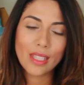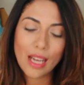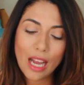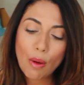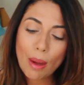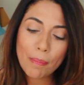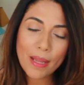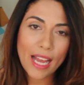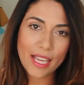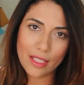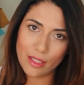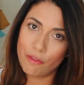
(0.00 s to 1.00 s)
How
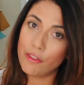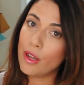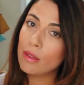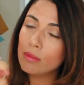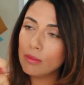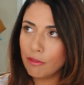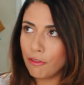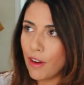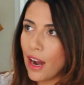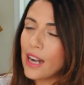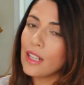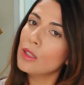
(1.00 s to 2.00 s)
apply it? From
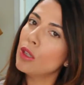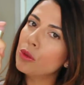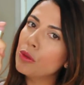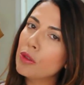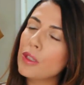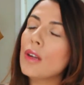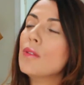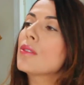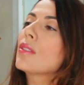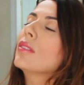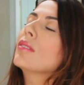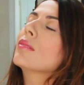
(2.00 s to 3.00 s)
far, not too close.